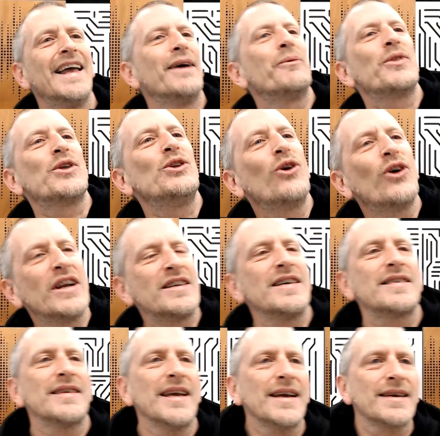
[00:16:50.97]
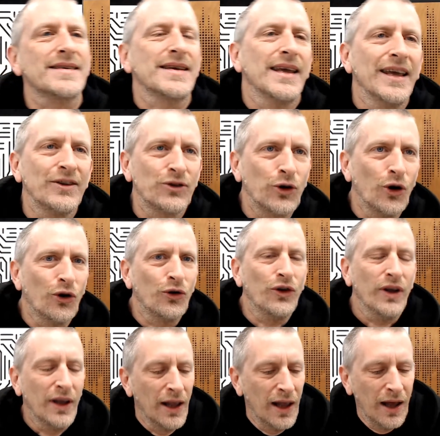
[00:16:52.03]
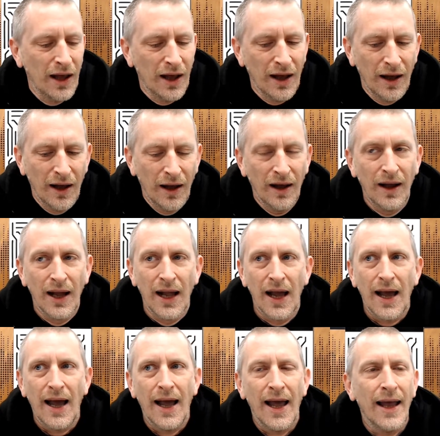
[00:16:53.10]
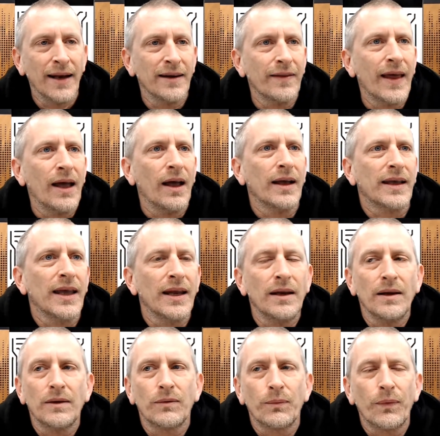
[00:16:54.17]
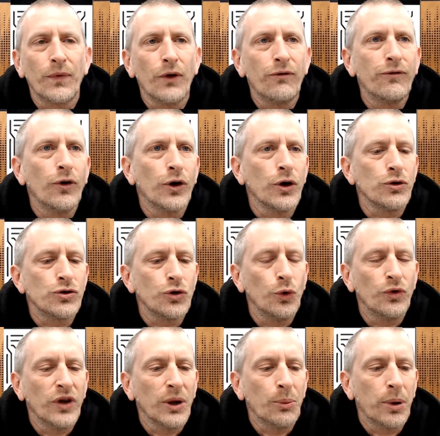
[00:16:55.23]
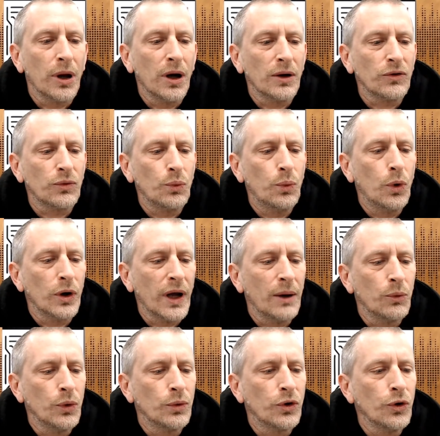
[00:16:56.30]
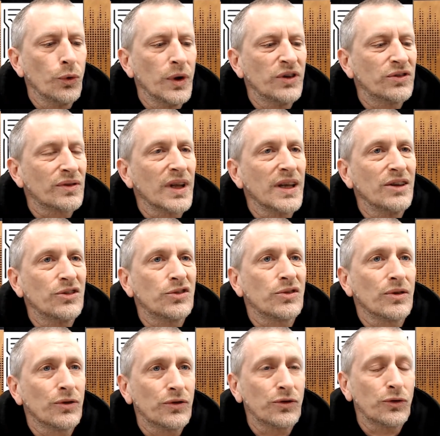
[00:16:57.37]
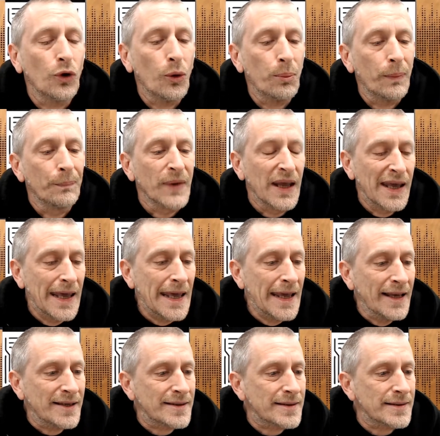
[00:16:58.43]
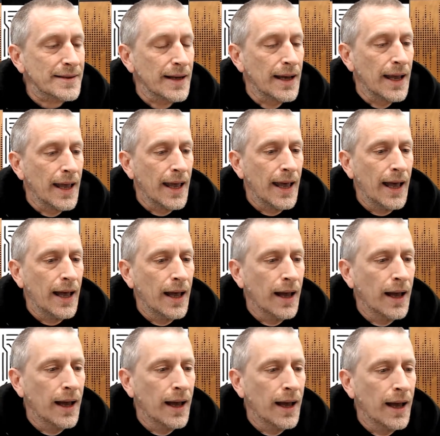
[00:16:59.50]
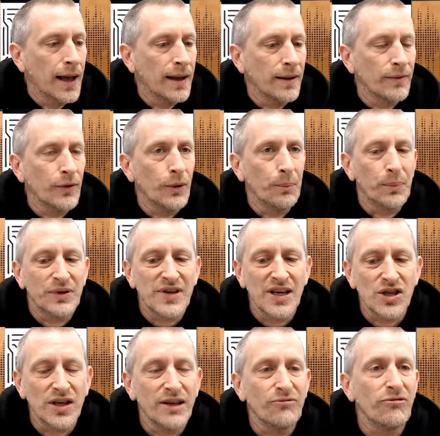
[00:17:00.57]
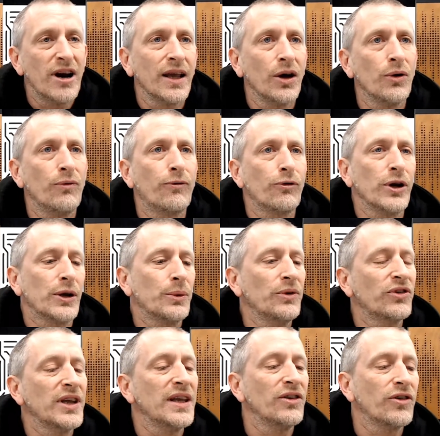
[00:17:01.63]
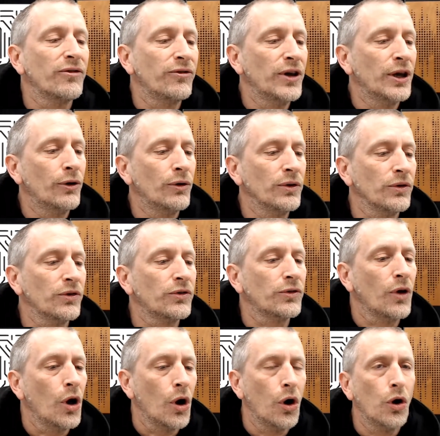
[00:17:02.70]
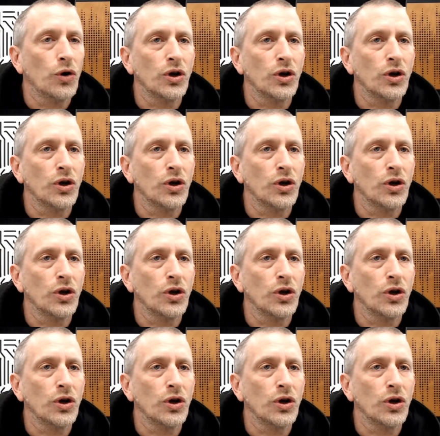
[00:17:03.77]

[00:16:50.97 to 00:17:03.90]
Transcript: with the 96, it's gone. And that, again, the FONO shorting plugs, what that will do is stop hiss, the potentially radio frequency interference on